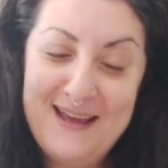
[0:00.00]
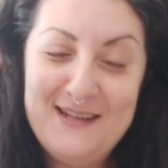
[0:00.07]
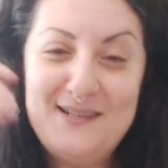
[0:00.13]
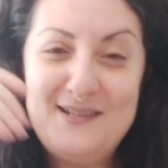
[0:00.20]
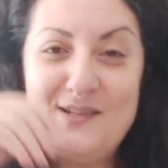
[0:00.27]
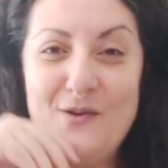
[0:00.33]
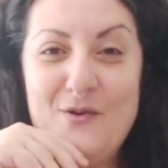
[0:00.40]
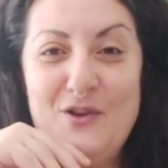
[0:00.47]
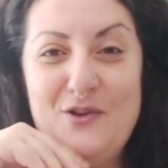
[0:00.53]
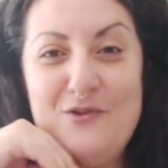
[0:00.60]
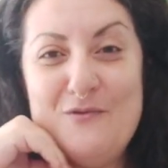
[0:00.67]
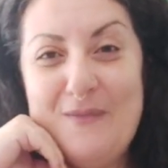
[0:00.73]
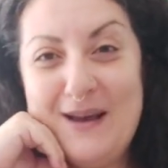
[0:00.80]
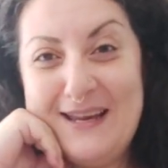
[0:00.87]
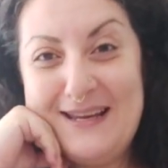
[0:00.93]
So
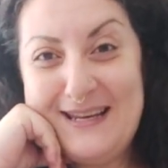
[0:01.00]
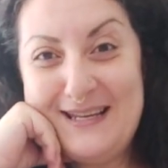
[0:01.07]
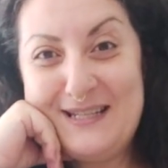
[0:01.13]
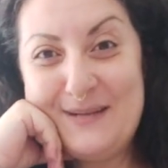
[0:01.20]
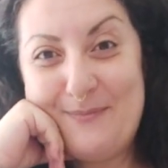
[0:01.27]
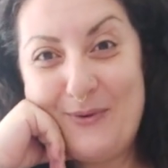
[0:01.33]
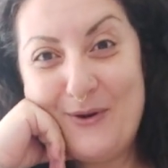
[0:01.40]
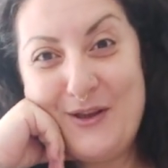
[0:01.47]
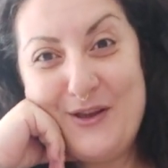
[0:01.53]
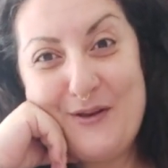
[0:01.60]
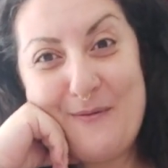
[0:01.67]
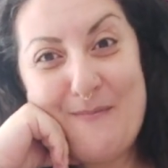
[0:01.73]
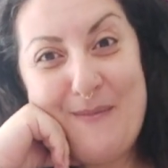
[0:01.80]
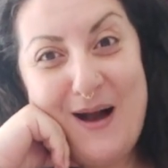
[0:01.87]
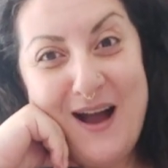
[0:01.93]
you might need to put your
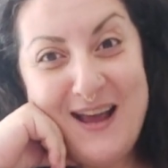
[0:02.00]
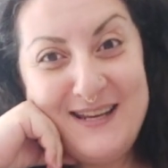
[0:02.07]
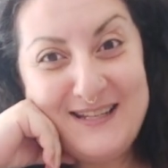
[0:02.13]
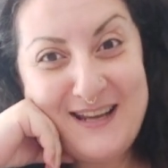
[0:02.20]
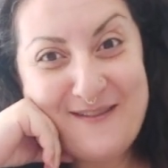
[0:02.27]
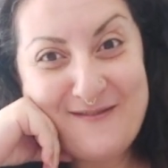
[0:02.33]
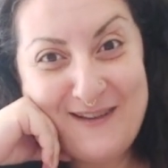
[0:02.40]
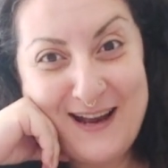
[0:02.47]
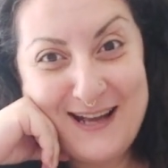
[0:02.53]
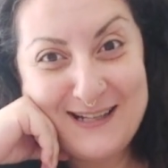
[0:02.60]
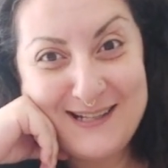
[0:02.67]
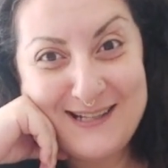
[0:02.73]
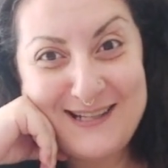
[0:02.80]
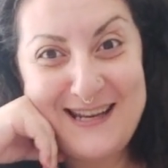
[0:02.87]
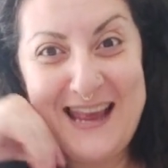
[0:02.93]
mind at
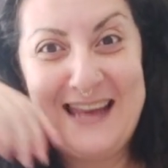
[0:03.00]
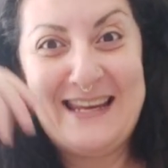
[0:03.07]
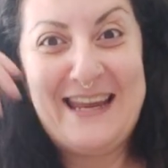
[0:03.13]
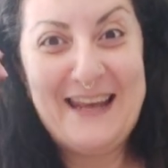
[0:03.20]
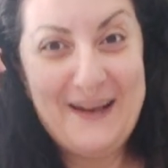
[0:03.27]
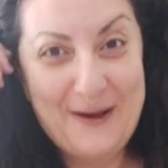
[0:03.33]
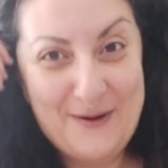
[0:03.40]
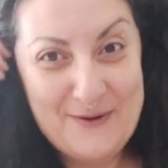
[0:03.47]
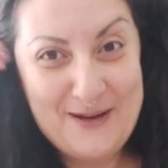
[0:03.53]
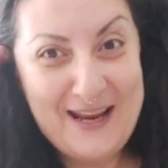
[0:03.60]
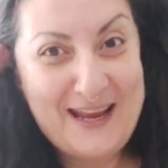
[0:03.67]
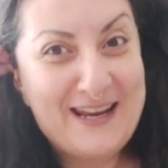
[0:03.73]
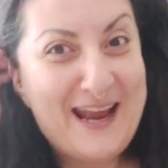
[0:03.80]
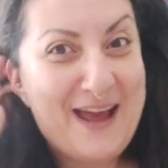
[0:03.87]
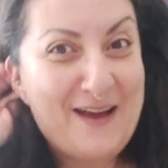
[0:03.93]
rest and get out
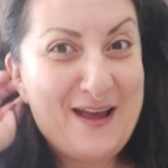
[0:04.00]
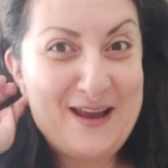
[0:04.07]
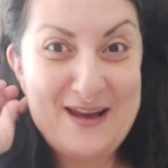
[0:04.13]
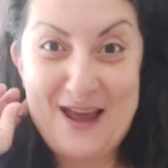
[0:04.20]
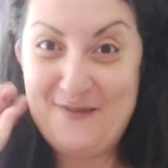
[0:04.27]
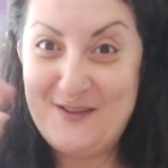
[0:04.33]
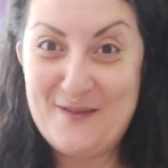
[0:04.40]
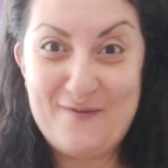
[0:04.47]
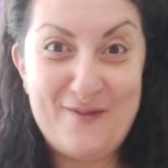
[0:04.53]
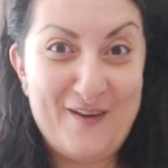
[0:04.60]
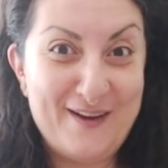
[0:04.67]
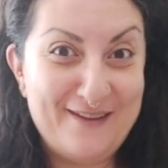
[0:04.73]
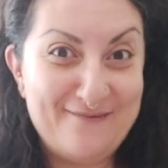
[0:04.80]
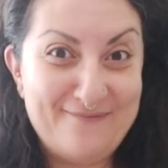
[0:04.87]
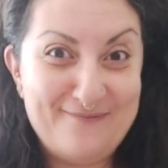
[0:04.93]
and have some
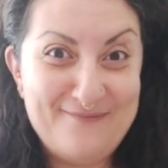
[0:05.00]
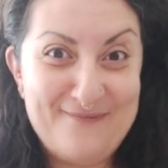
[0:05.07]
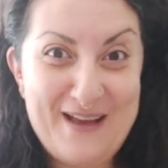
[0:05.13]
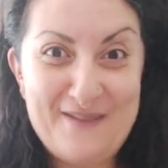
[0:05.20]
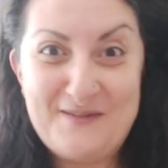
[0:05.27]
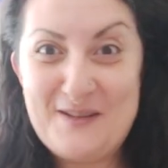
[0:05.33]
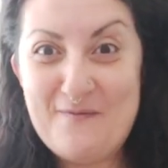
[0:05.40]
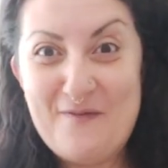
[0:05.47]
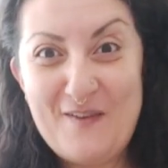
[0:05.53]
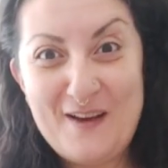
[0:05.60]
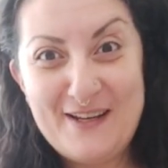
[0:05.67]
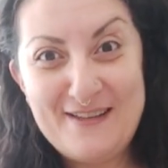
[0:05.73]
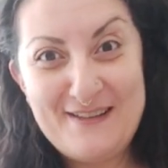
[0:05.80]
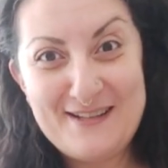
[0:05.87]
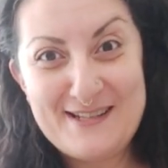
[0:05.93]
fun. Have some
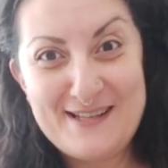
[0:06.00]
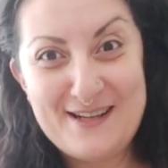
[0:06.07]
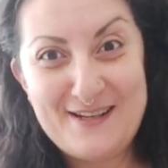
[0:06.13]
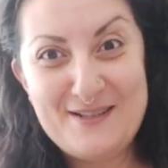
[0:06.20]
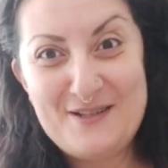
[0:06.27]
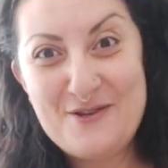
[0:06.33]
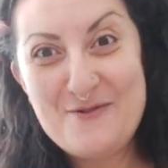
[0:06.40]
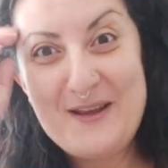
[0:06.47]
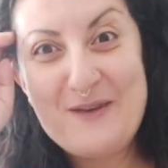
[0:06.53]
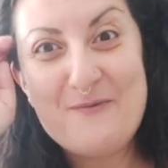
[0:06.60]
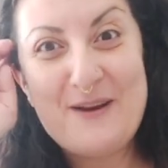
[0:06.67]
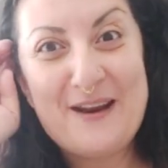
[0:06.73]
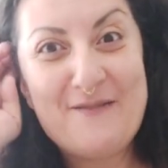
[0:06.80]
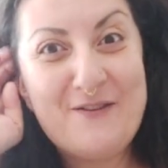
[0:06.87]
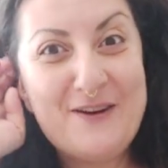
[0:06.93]
fun in the sun, doing
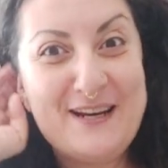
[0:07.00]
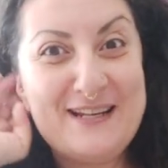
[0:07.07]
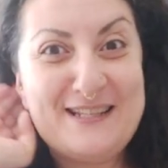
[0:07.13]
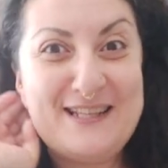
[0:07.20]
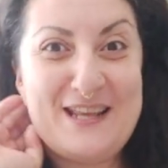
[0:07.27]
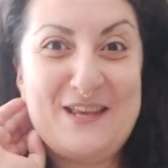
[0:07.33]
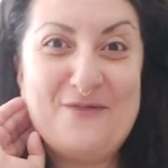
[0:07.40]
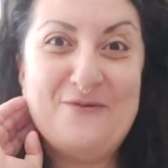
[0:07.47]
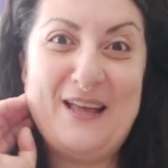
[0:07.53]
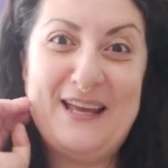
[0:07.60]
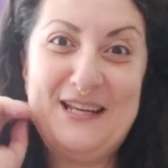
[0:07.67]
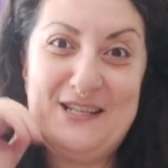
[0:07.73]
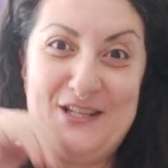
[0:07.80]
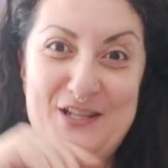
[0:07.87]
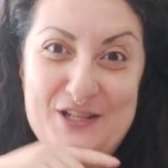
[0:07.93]
whatever it is that you
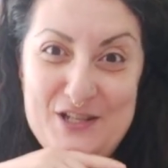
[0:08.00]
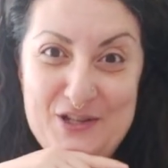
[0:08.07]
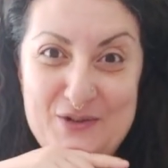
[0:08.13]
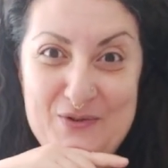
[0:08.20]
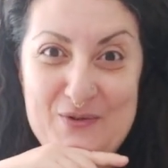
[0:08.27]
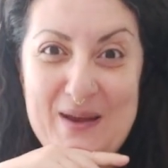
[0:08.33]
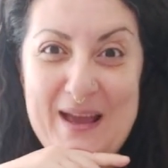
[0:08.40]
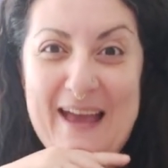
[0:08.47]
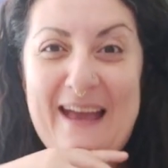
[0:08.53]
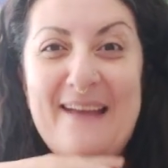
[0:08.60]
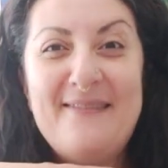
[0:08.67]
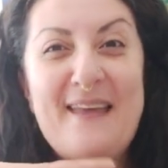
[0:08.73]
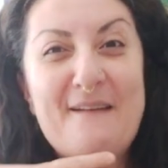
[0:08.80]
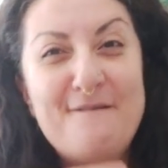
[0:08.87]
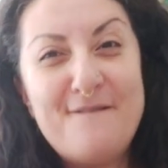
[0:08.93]
like to do
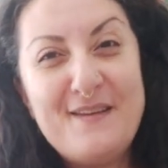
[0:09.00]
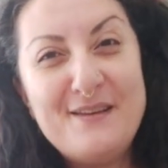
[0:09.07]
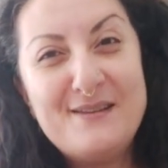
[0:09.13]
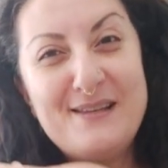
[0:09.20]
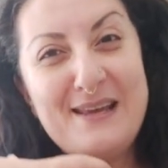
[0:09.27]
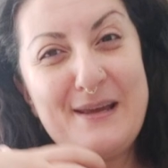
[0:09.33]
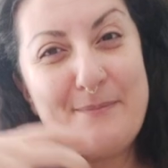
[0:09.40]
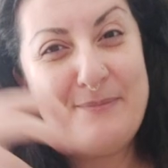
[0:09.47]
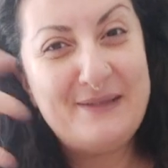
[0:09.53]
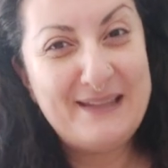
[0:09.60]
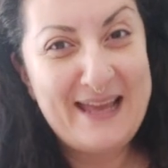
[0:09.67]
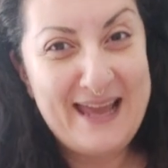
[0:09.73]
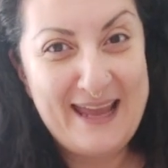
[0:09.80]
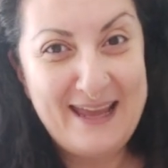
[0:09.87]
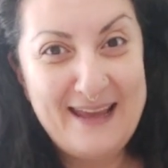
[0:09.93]
that feels like
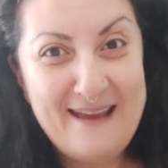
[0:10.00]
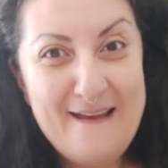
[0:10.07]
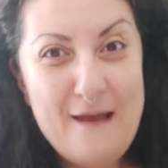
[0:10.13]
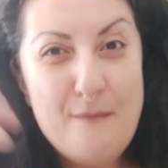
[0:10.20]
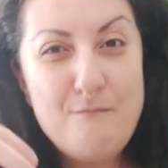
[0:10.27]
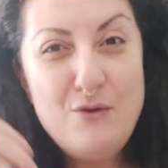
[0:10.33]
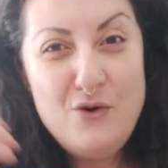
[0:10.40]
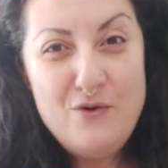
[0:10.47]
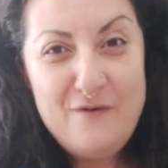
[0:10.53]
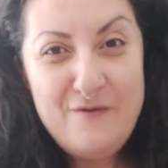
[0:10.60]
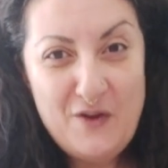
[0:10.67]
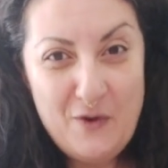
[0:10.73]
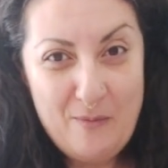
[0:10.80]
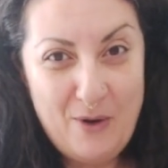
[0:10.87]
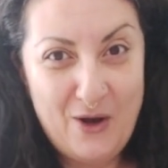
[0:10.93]
play. Move
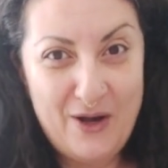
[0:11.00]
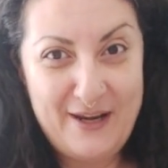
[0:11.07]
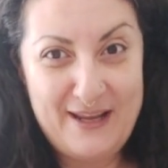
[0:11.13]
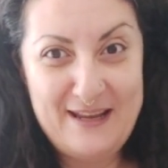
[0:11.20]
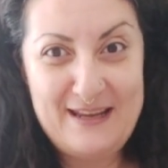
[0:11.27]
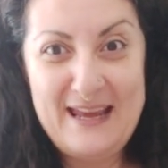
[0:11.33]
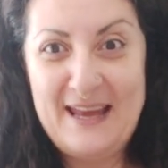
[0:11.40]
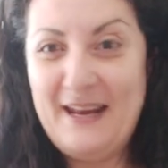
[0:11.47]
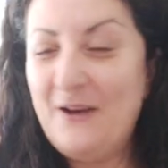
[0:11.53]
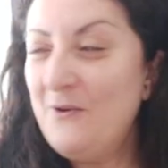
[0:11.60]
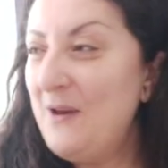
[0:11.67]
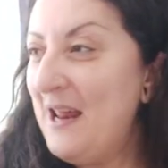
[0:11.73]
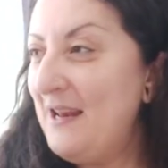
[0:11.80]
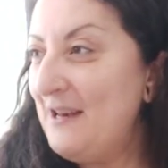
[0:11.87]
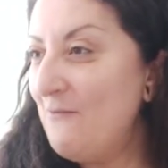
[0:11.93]
your body, get
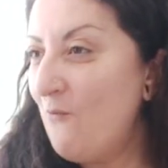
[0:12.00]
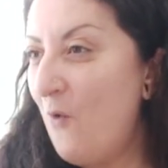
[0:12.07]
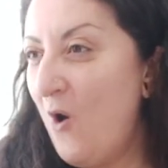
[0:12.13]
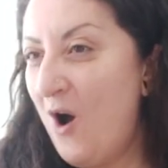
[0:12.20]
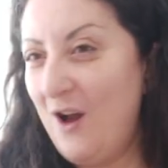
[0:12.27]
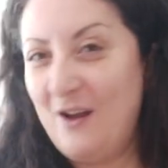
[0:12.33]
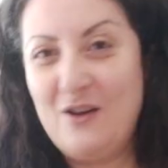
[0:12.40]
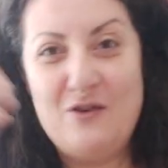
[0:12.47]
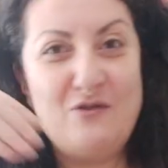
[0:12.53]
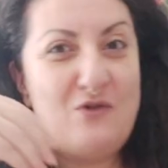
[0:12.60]
out and walk.